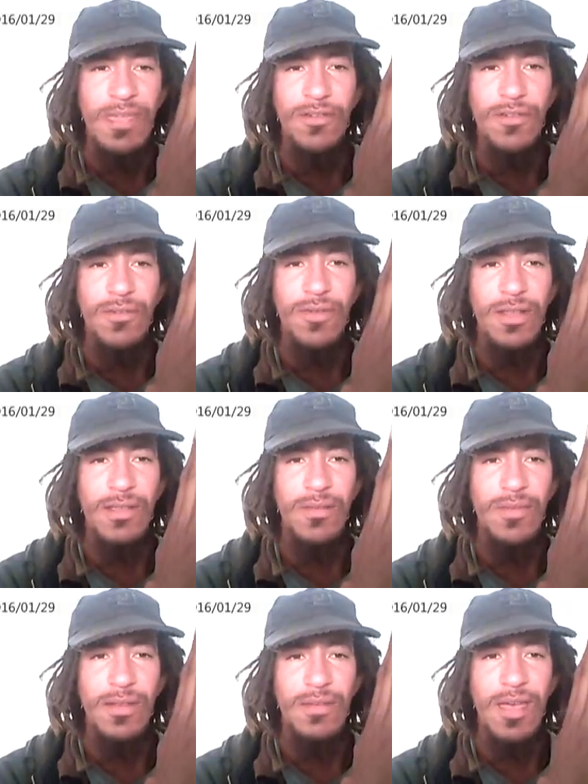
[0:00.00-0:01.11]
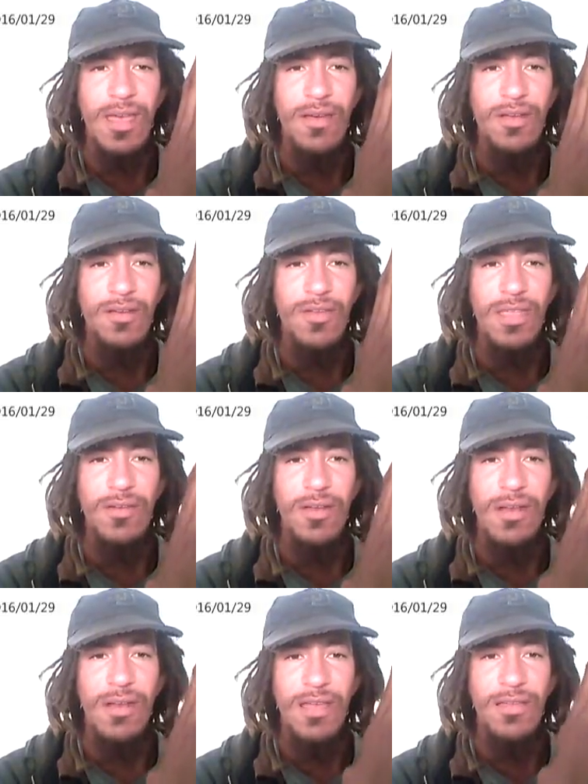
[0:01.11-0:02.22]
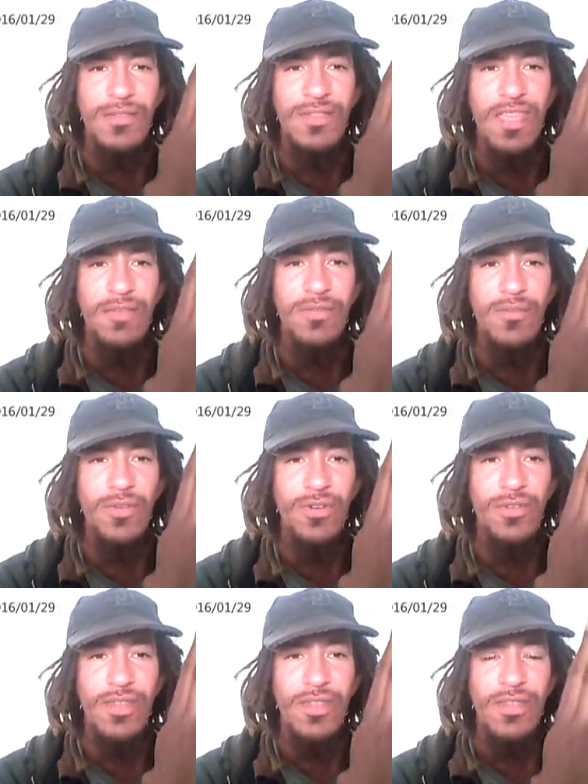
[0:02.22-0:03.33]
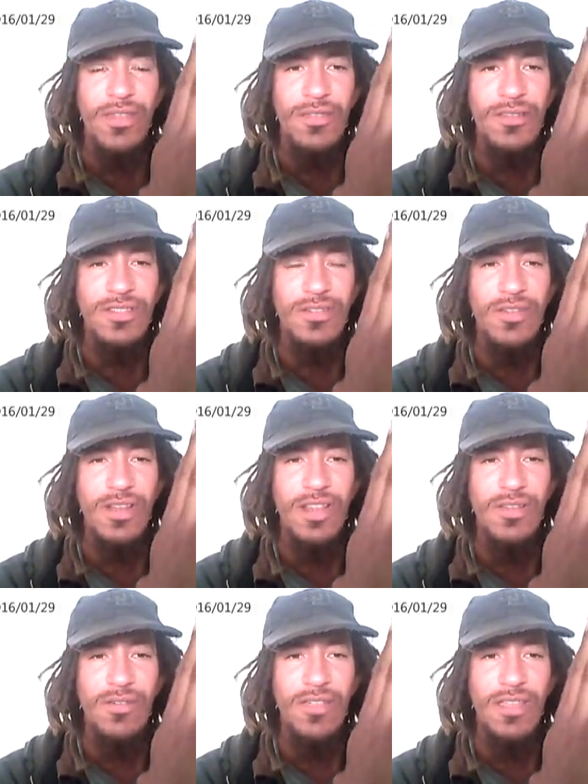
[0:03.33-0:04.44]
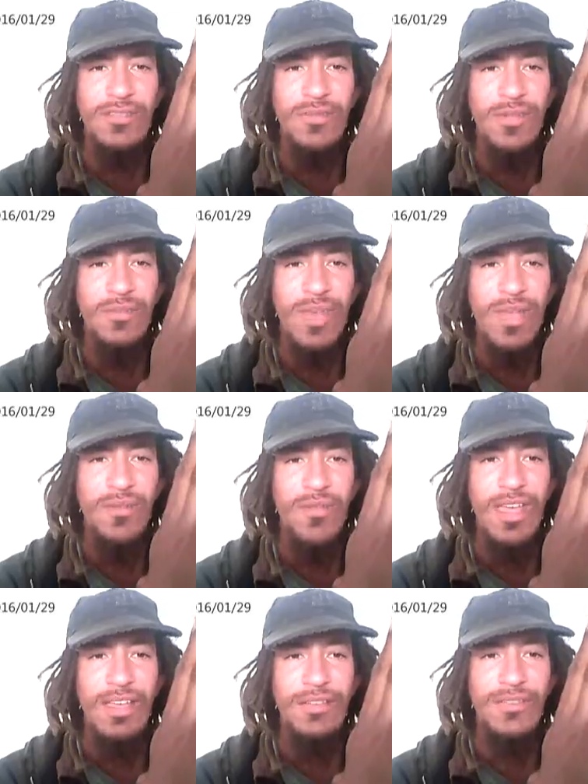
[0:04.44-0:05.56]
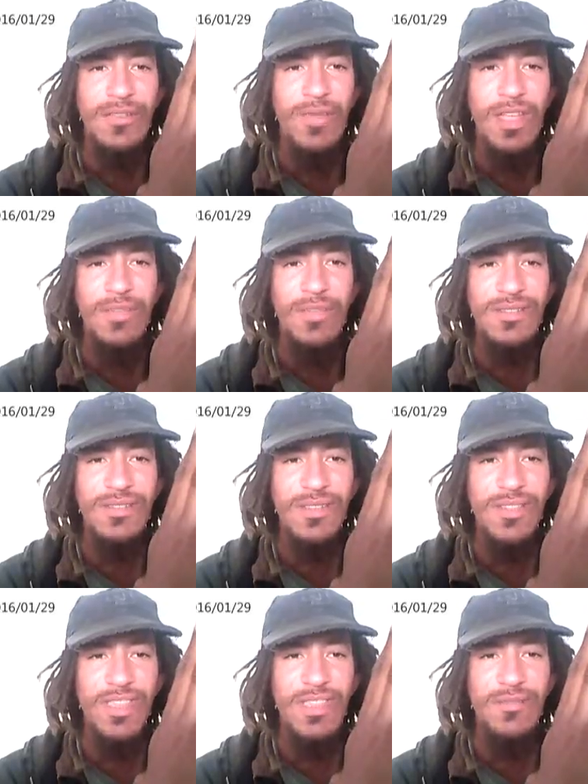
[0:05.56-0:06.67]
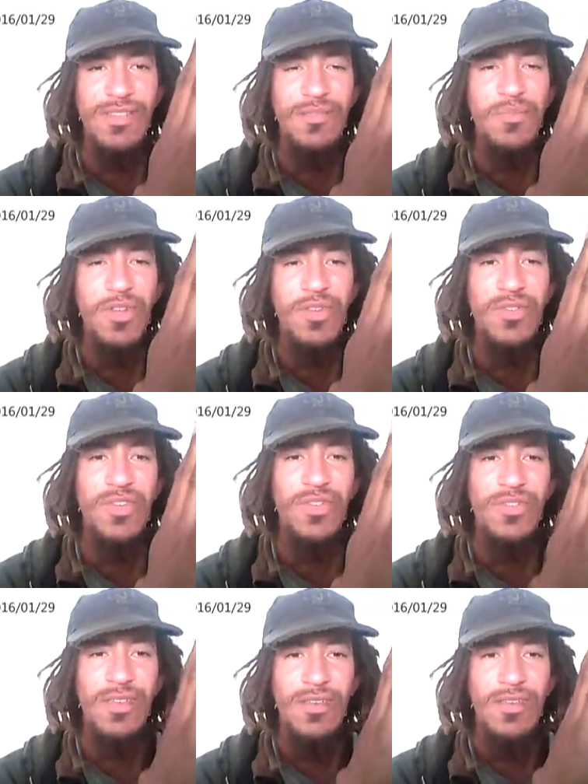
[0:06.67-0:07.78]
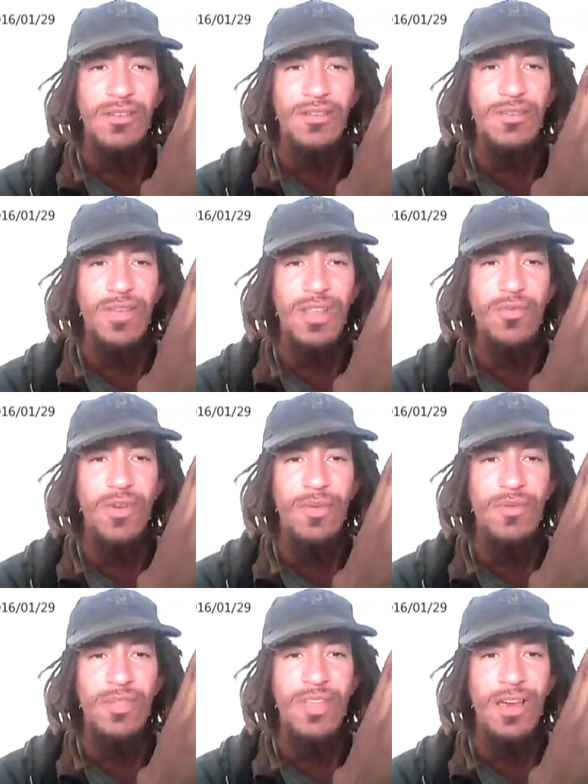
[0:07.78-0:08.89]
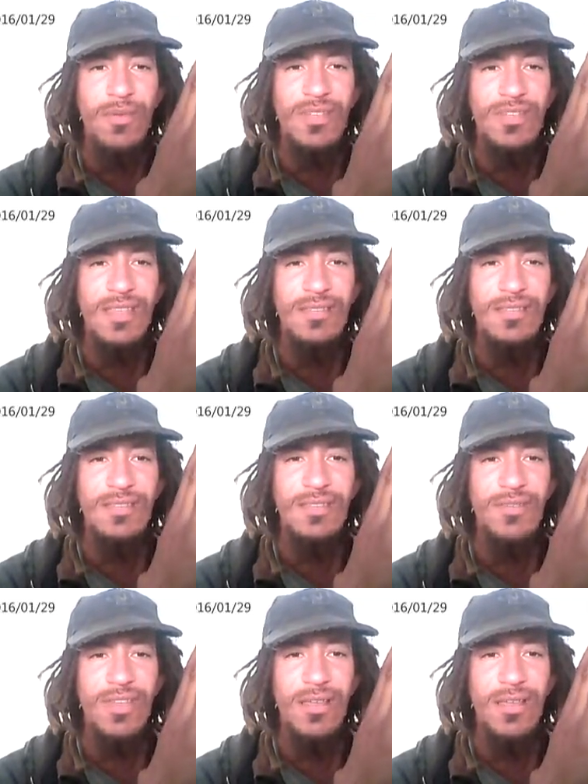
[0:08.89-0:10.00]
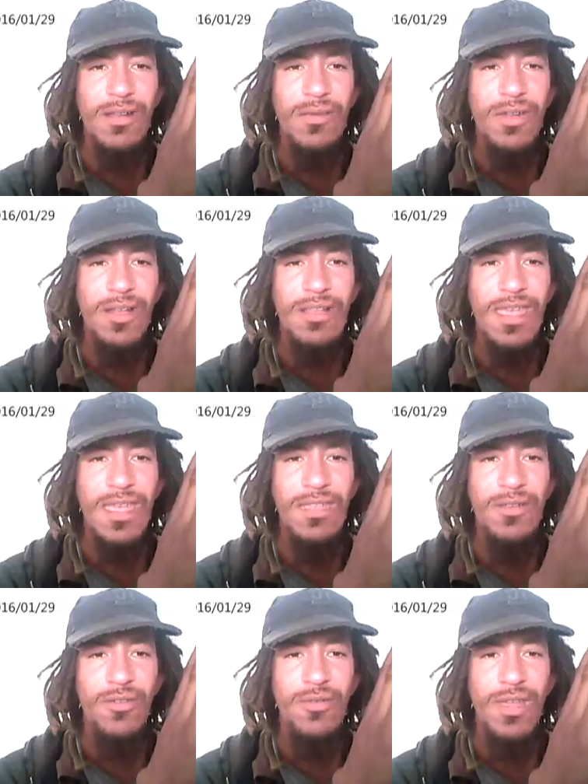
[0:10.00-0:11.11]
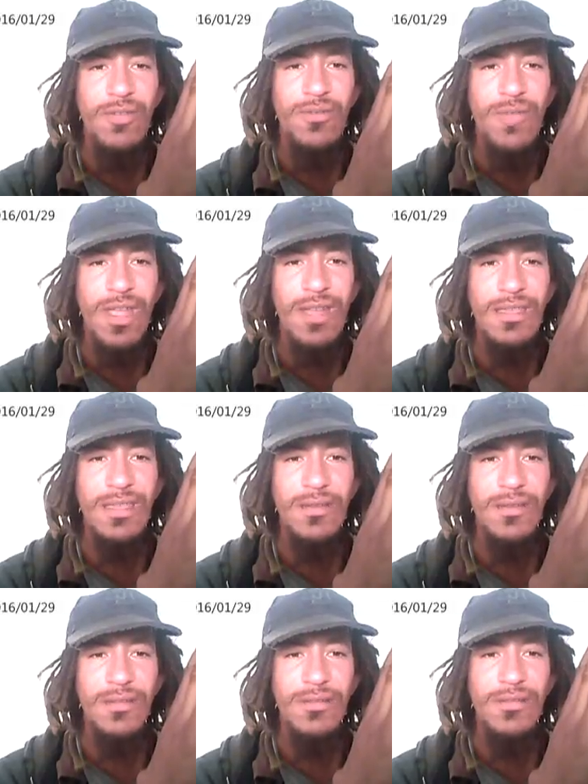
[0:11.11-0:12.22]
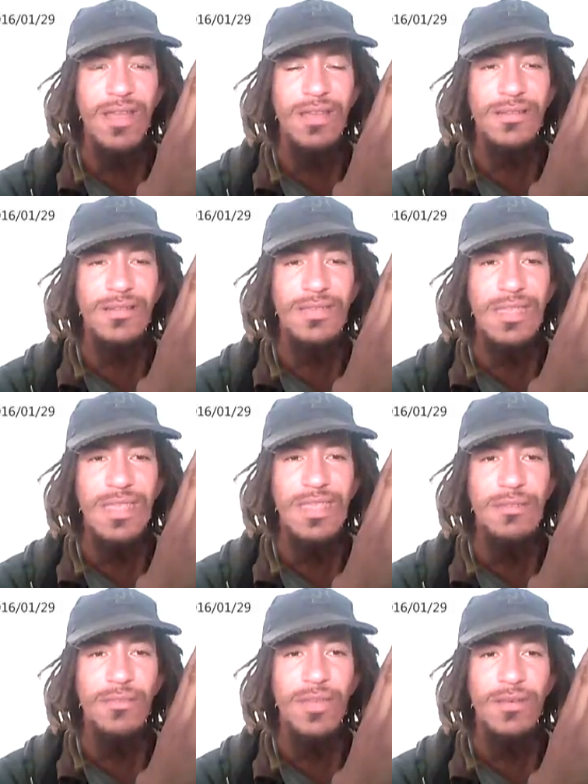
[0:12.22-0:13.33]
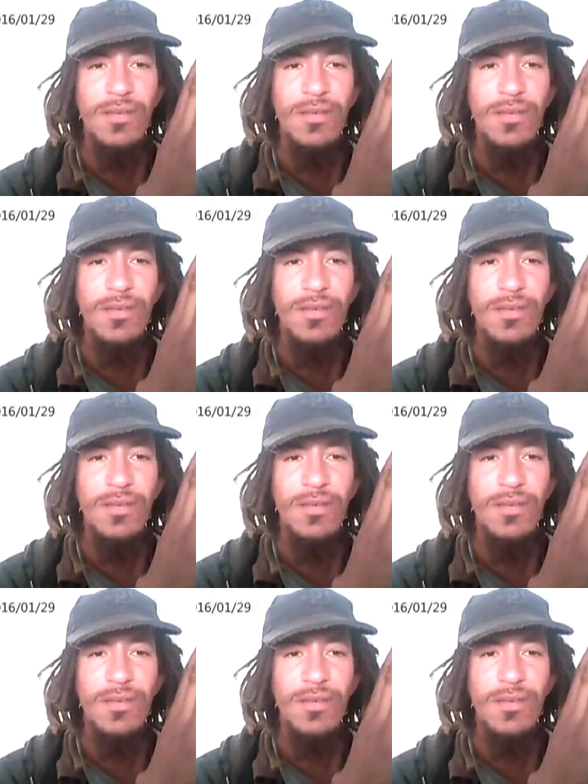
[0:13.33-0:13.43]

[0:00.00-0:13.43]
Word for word: and you're all running around about how great you are and how you saved the world, they're still going to know that you're pedophiles and rapists and thieves and murderers. So any woman with common sense is still not going to want to date you, Red Randy, and you guys' team.